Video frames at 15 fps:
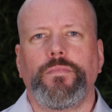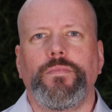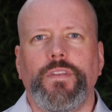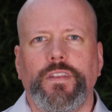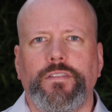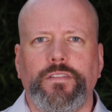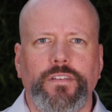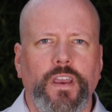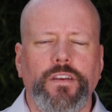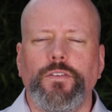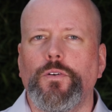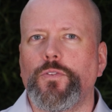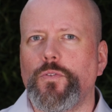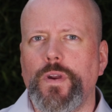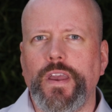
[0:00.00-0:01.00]
And that's how you
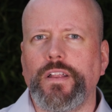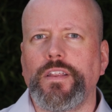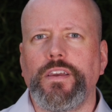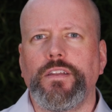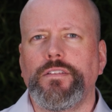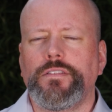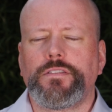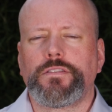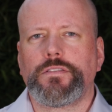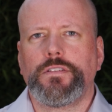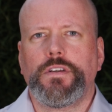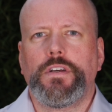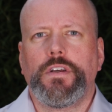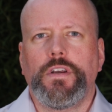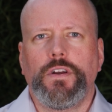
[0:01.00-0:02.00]
know they're aliens,
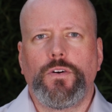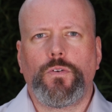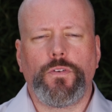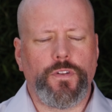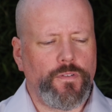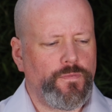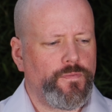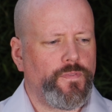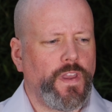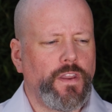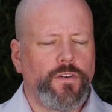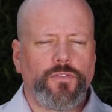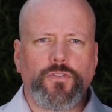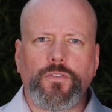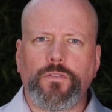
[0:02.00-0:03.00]
or their
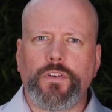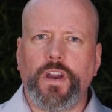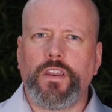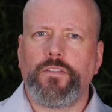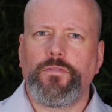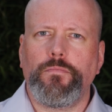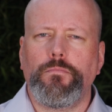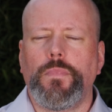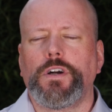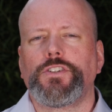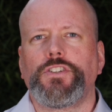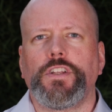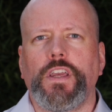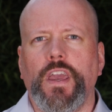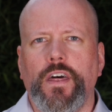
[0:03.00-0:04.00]
fingers are kind of
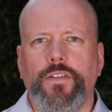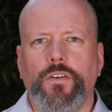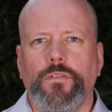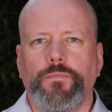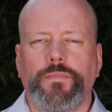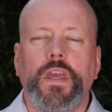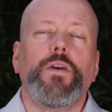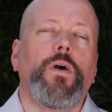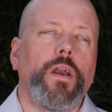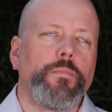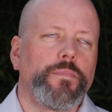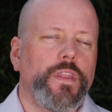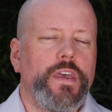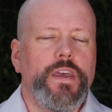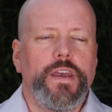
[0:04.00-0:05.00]
mushed together. Anyway,
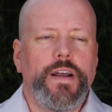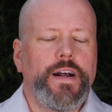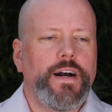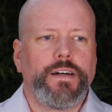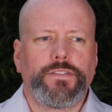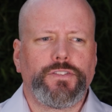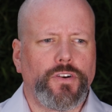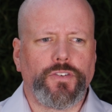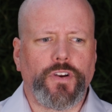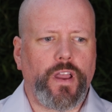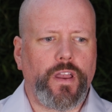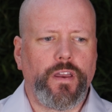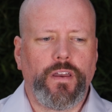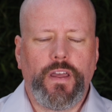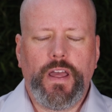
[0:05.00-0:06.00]
Star
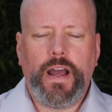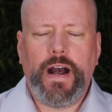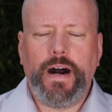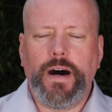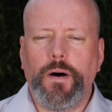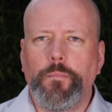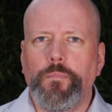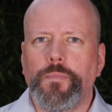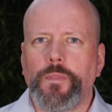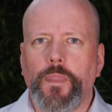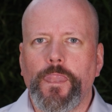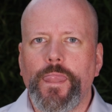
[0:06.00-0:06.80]
Trek. Um,